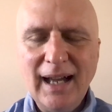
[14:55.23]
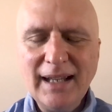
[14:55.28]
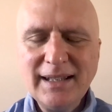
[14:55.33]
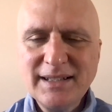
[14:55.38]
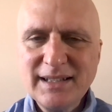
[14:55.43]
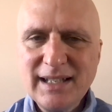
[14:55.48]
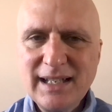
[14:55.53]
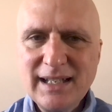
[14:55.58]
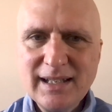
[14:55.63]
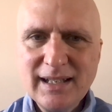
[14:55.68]

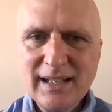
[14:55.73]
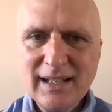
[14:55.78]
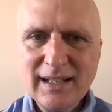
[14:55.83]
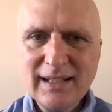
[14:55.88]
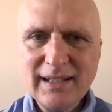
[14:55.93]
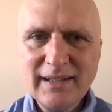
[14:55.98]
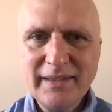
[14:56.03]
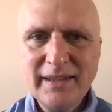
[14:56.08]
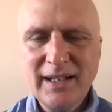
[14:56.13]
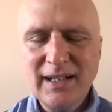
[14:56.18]
I'd see
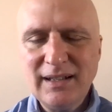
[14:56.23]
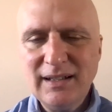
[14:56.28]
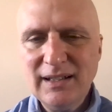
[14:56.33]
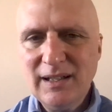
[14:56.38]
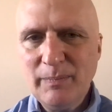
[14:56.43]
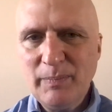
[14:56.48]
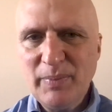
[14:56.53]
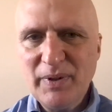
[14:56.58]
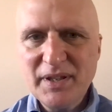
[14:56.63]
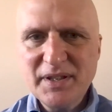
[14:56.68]
the
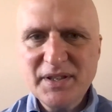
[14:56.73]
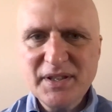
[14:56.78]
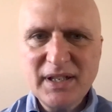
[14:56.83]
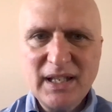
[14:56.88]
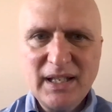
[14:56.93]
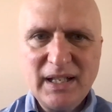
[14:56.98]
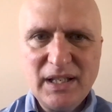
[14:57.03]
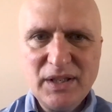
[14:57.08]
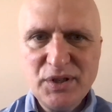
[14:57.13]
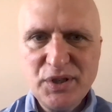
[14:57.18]
clip of the
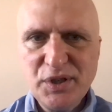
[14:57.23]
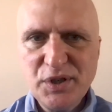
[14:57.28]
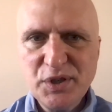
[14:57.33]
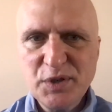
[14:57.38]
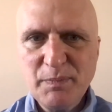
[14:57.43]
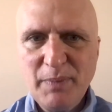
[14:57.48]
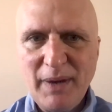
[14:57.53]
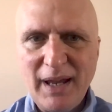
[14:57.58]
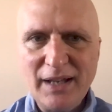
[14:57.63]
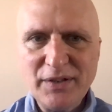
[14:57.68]
skinny
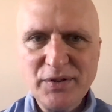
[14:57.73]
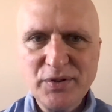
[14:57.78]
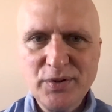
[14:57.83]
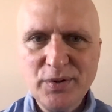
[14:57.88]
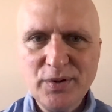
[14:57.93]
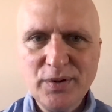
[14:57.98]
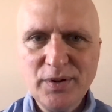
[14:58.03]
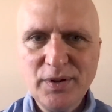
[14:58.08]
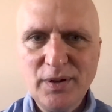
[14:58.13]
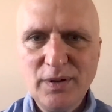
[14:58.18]
jeans
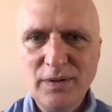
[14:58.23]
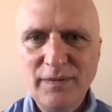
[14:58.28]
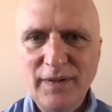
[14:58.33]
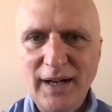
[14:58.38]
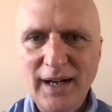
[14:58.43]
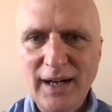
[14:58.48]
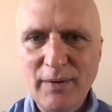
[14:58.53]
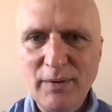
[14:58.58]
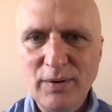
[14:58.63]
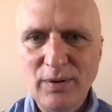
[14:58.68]
pastor go
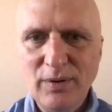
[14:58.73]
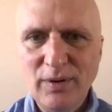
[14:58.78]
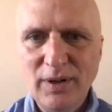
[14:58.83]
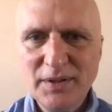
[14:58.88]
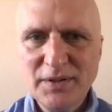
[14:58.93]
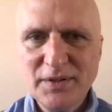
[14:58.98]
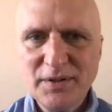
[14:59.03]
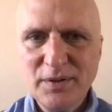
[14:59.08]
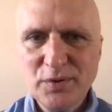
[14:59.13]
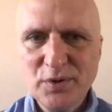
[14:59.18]
viral
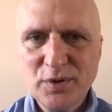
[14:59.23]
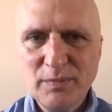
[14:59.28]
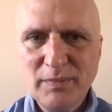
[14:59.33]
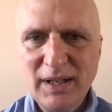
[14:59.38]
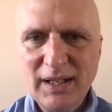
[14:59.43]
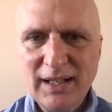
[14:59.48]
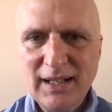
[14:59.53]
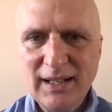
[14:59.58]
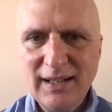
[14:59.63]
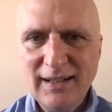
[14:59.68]
on social
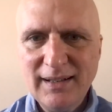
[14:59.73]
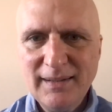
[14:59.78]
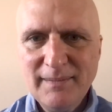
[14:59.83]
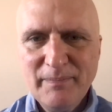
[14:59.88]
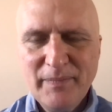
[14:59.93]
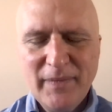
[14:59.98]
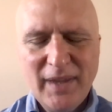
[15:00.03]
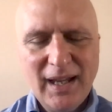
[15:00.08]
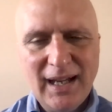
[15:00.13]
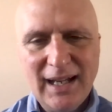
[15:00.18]
media.
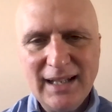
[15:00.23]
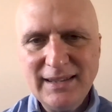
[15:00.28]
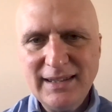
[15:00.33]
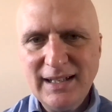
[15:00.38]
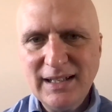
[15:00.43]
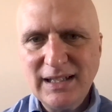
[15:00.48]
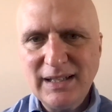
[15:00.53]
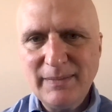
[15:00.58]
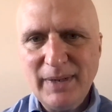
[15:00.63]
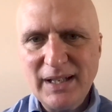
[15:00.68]
I'd
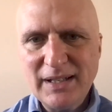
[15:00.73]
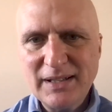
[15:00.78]
think to